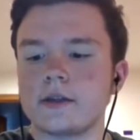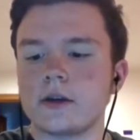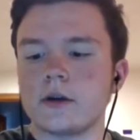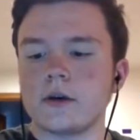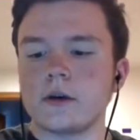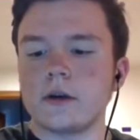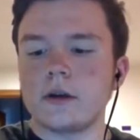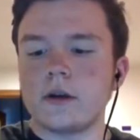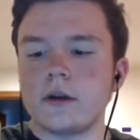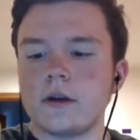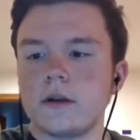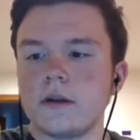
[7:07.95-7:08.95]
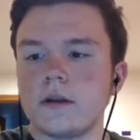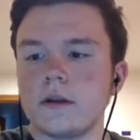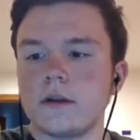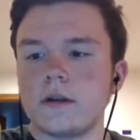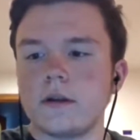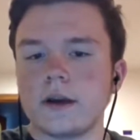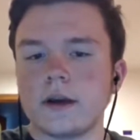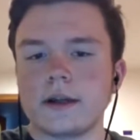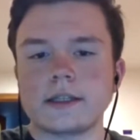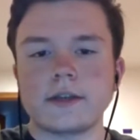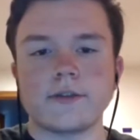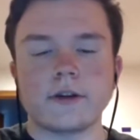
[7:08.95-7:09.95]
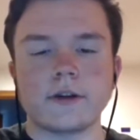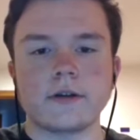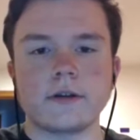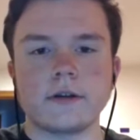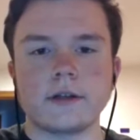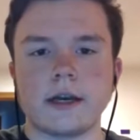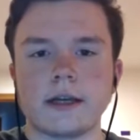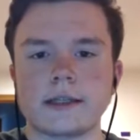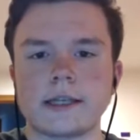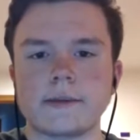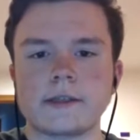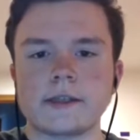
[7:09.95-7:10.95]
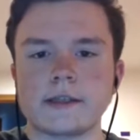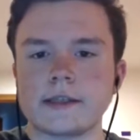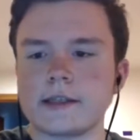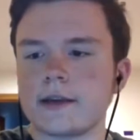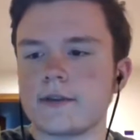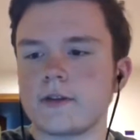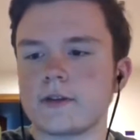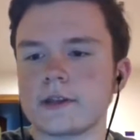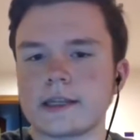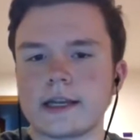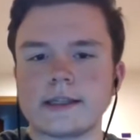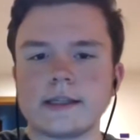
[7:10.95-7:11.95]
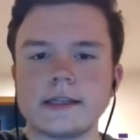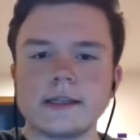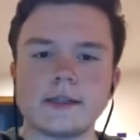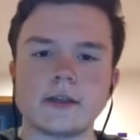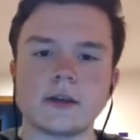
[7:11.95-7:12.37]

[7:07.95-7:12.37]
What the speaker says: So different substances have different densities.